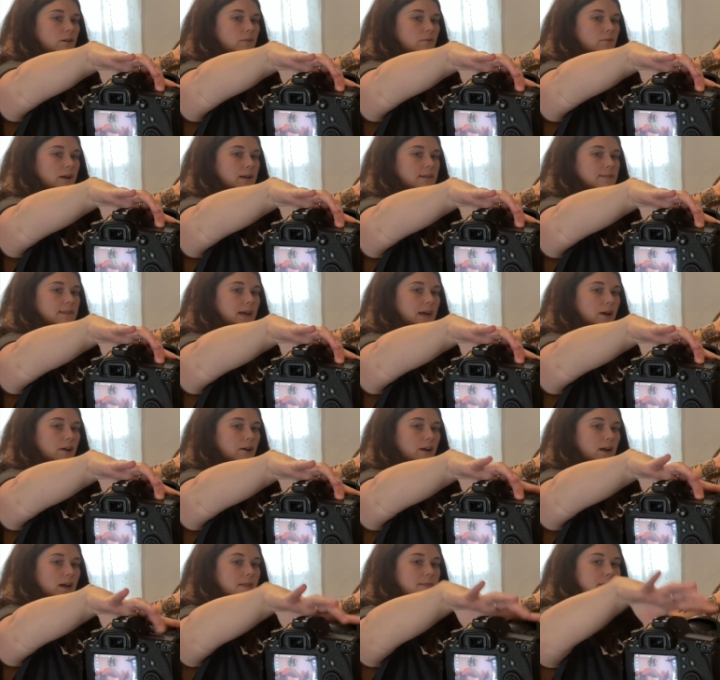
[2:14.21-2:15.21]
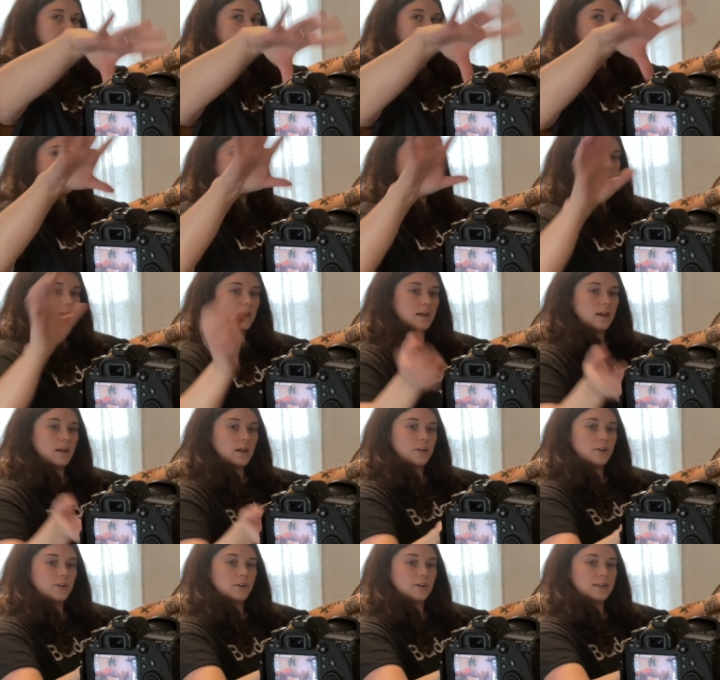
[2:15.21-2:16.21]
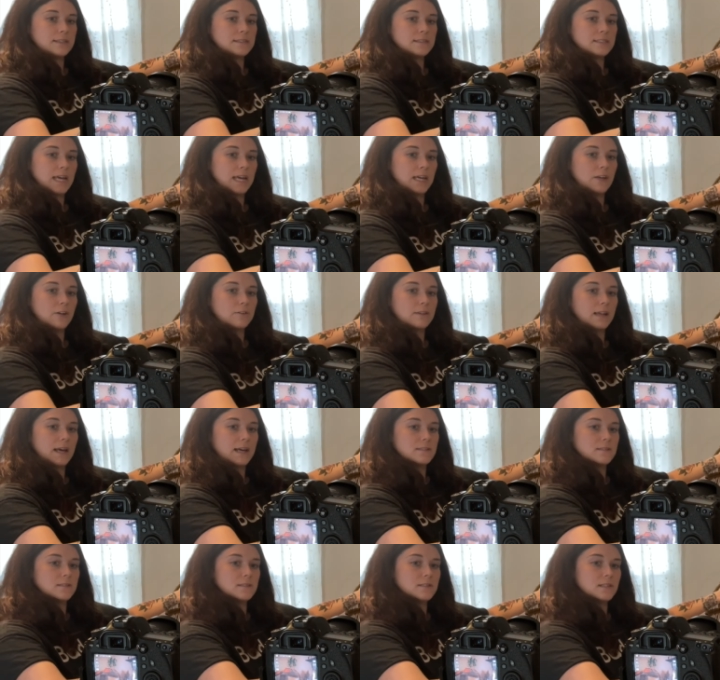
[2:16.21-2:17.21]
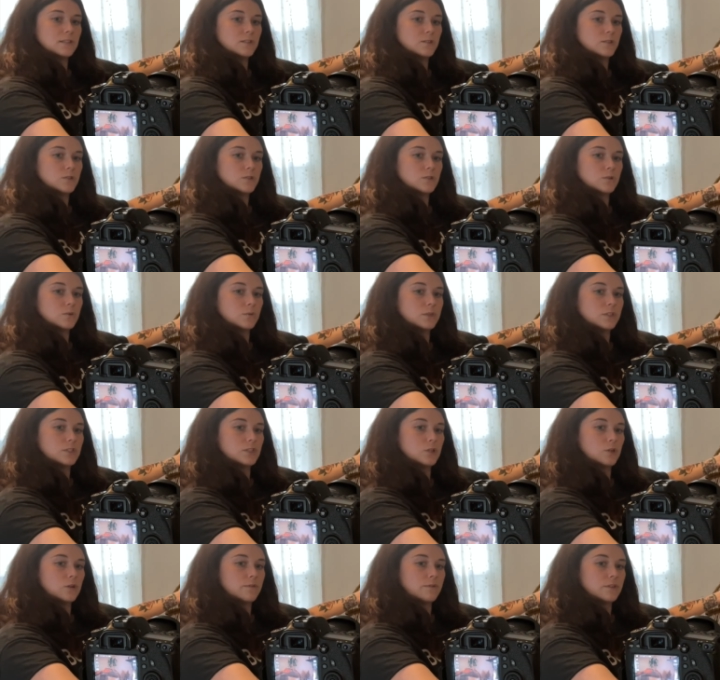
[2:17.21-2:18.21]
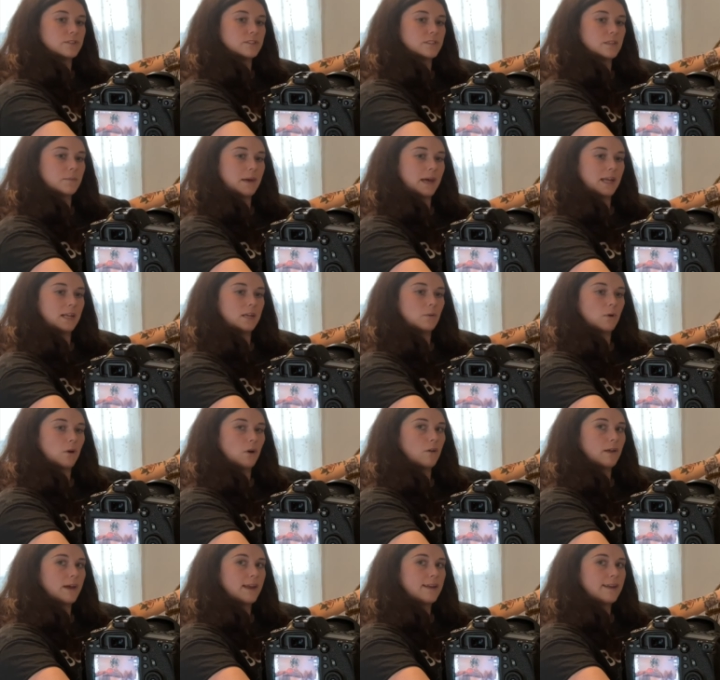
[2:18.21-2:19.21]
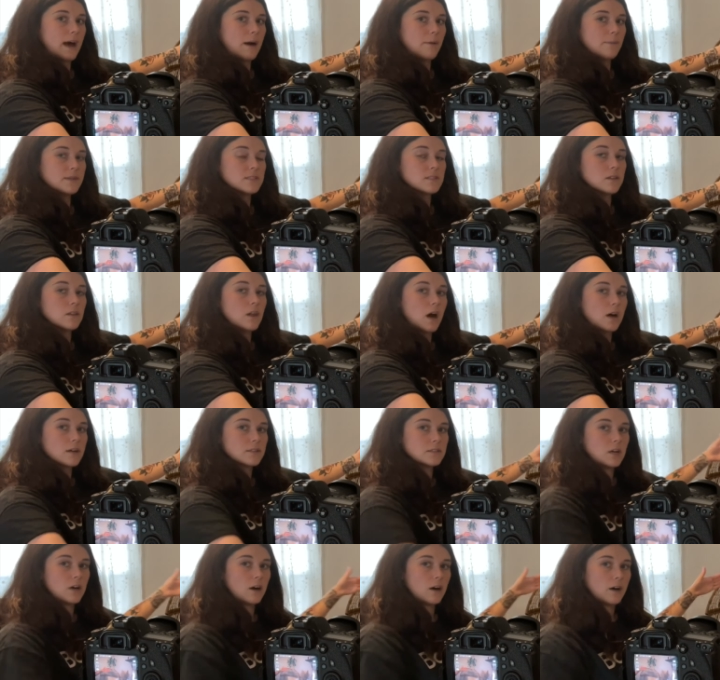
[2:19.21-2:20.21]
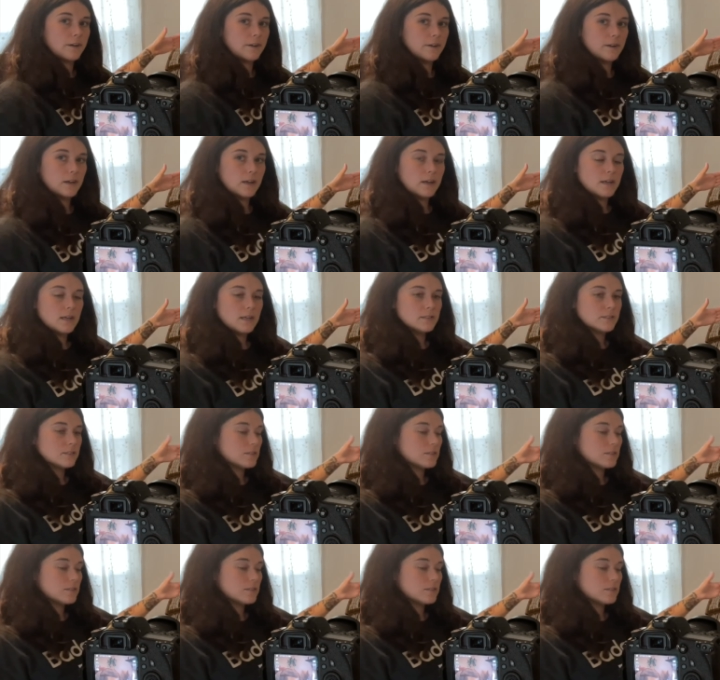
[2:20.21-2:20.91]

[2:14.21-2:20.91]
right there. And then you're gonna take your lens and switch it over into manual. And now it's locked on to